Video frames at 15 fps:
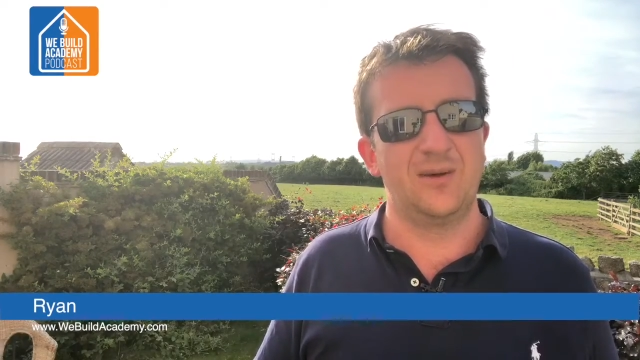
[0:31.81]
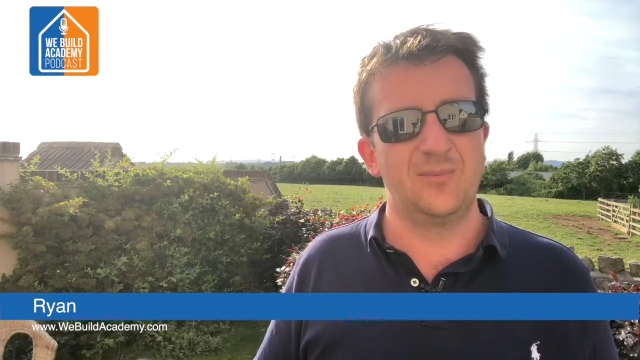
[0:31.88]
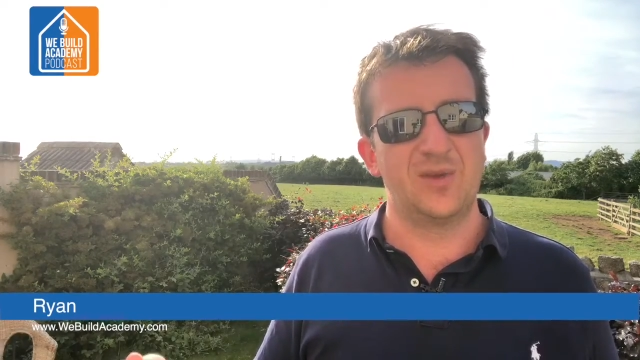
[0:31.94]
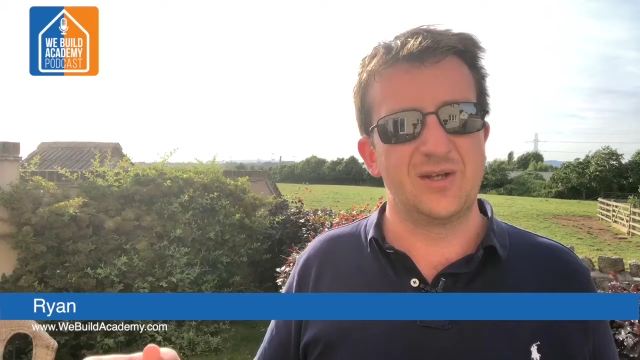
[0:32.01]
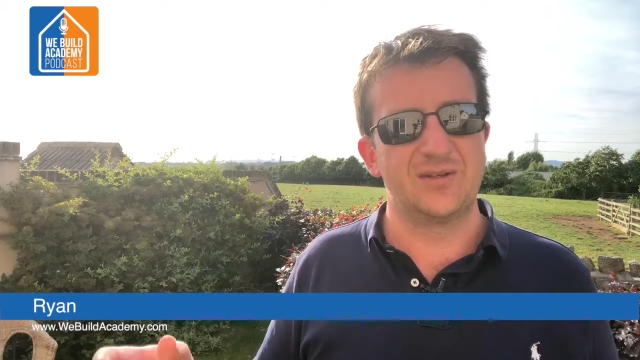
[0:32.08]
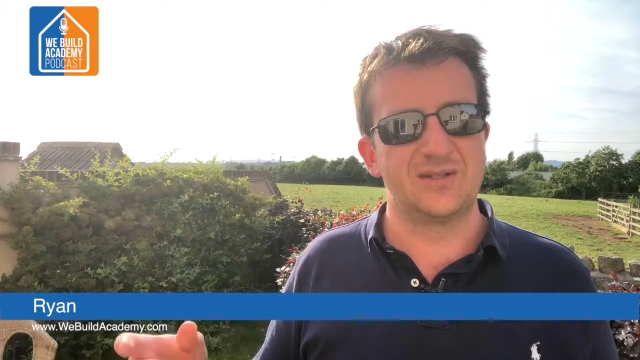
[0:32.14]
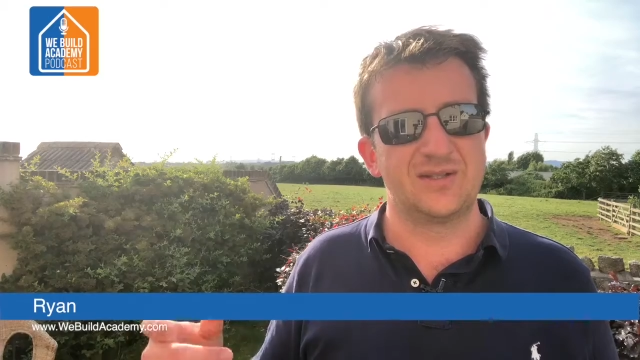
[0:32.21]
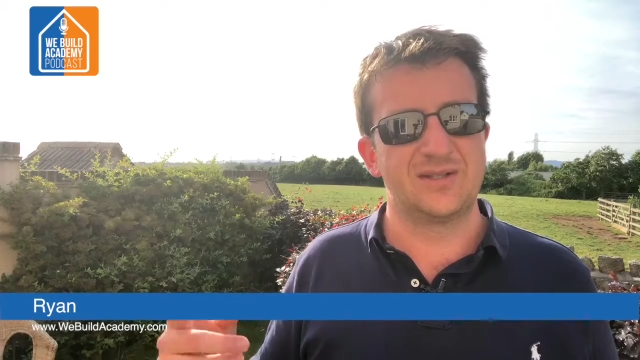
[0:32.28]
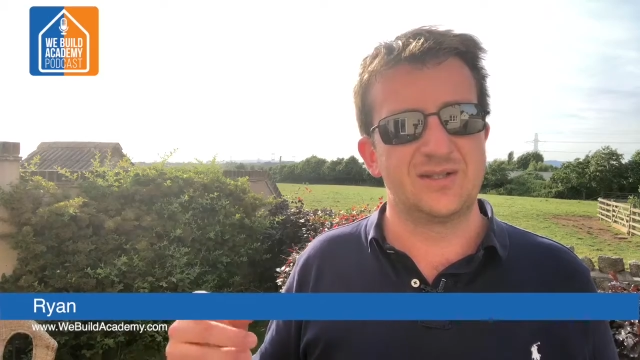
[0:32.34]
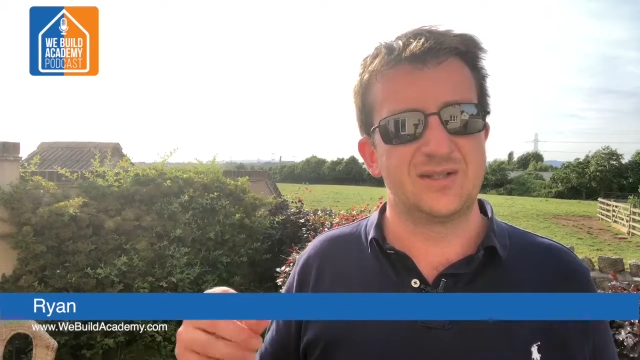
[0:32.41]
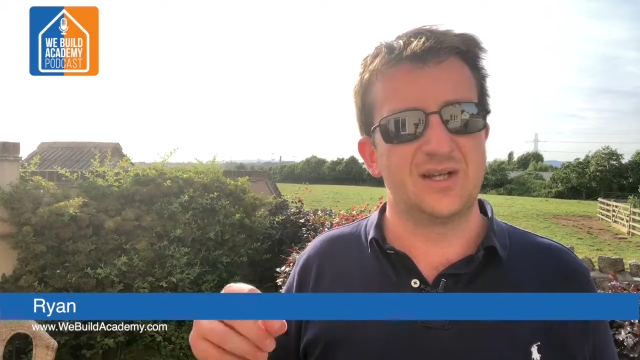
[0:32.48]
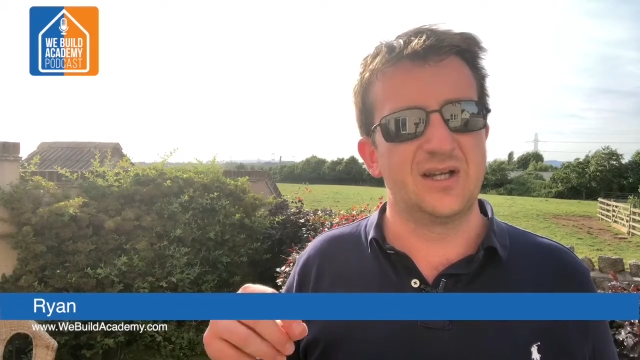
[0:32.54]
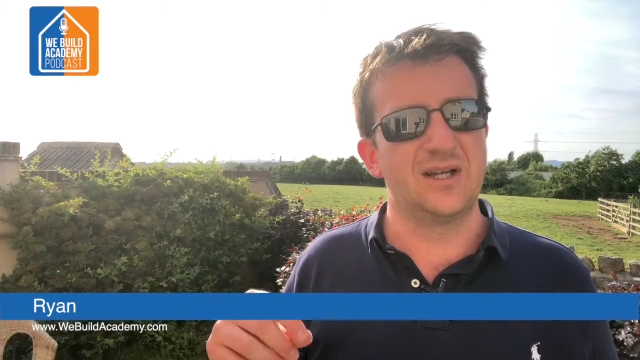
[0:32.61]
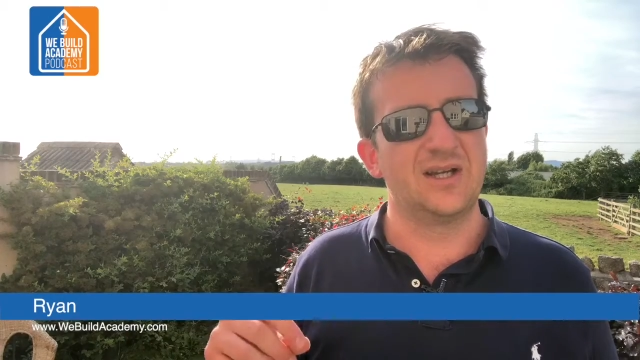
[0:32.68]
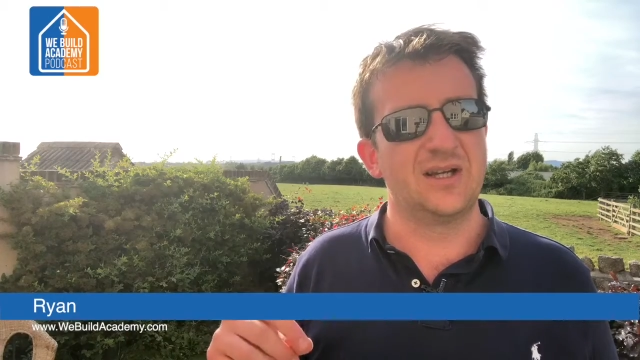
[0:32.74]
There's
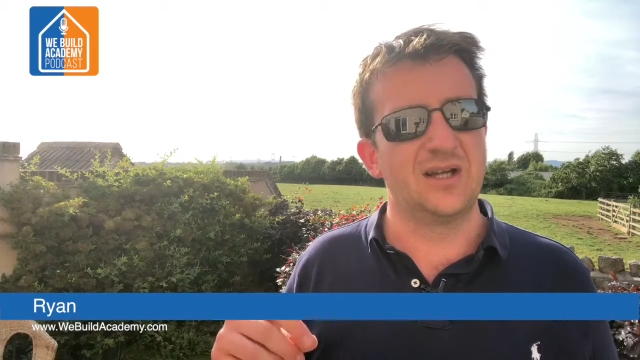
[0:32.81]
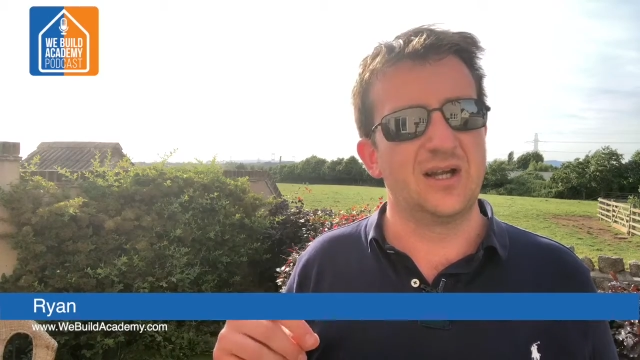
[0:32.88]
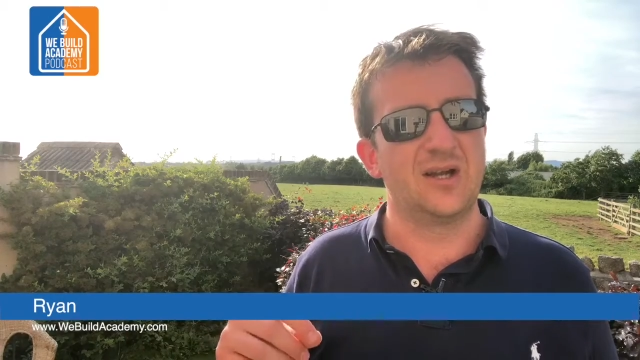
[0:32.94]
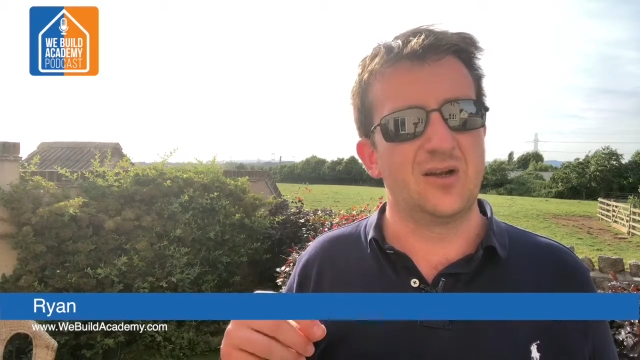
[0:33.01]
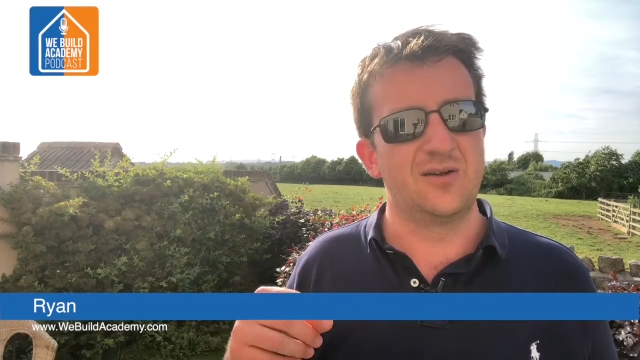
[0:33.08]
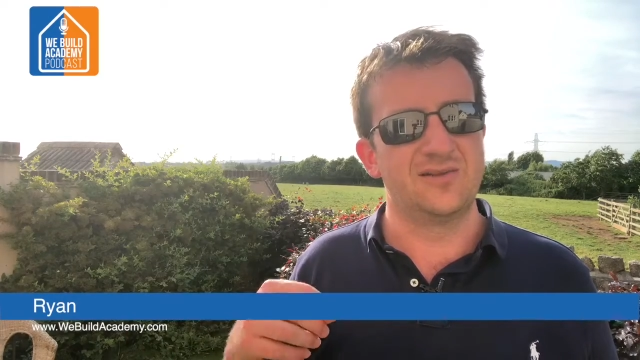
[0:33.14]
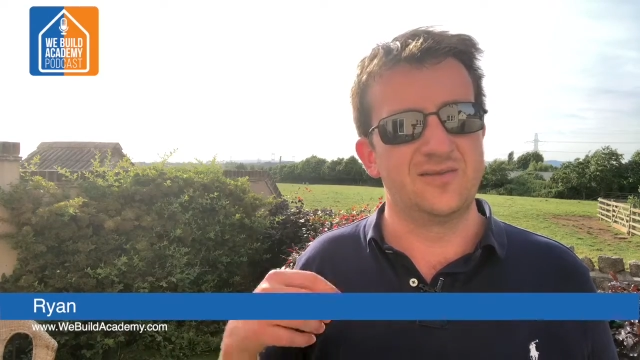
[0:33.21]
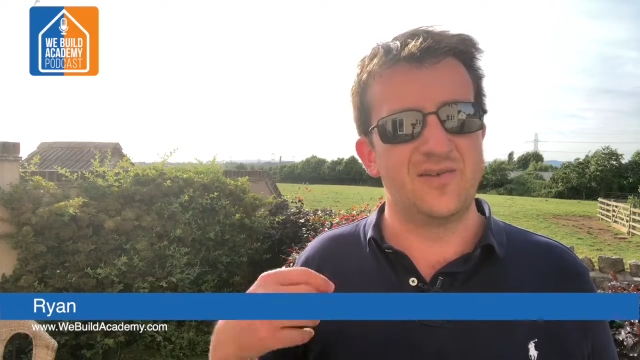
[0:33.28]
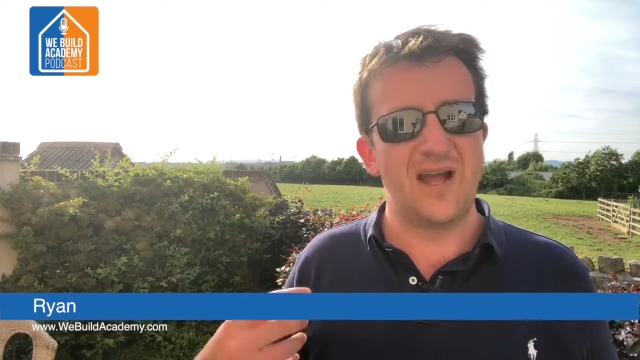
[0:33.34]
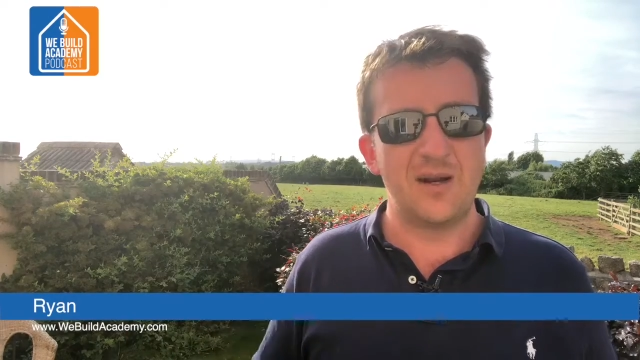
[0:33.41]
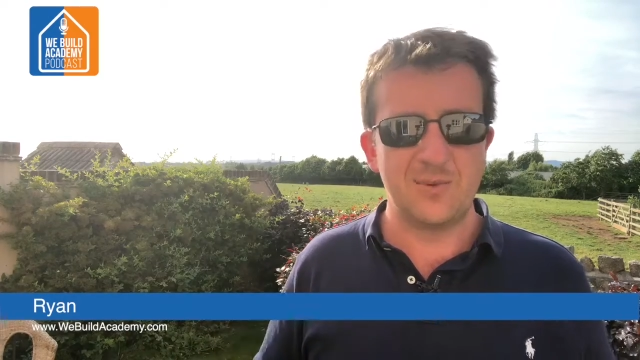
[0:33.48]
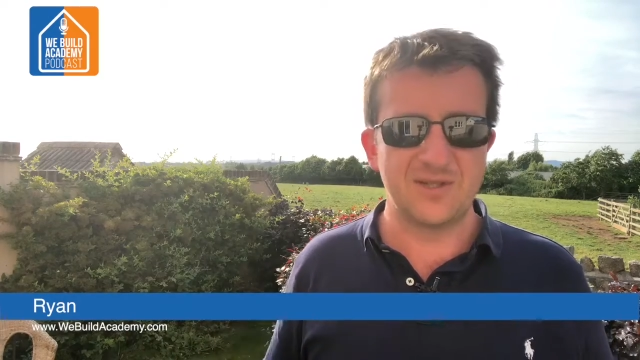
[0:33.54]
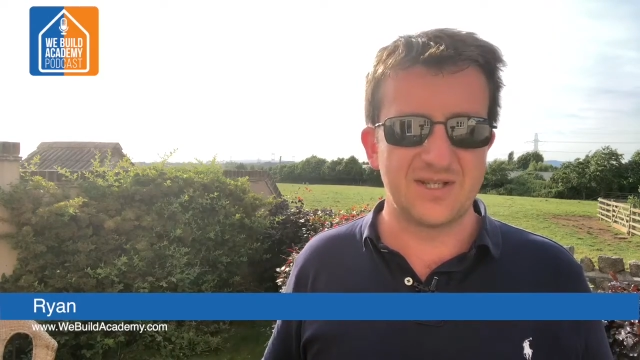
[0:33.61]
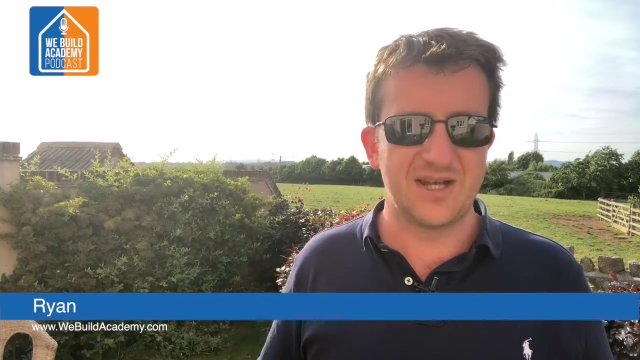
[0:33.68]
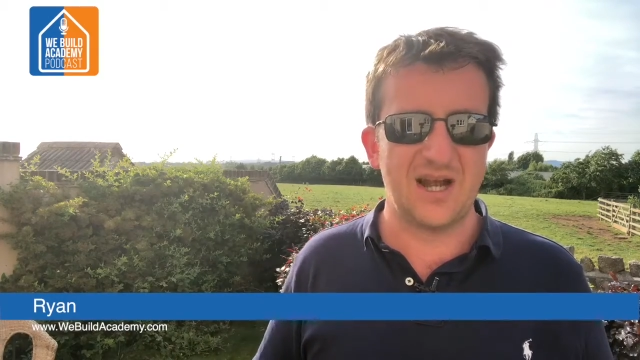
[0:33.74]
a lot of
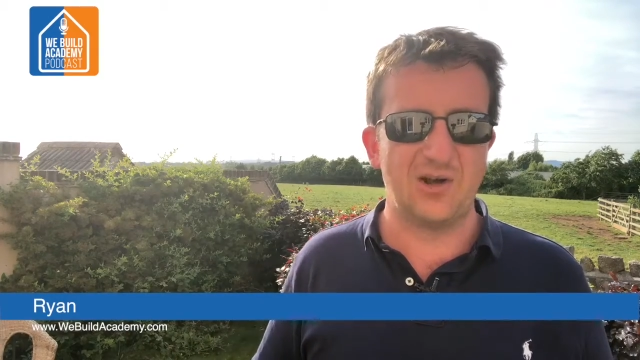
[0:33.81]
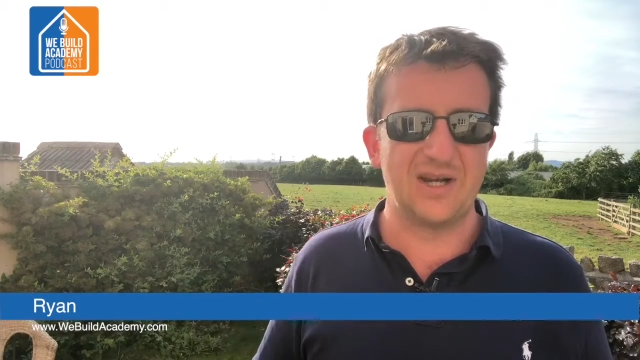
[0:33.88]
developers are now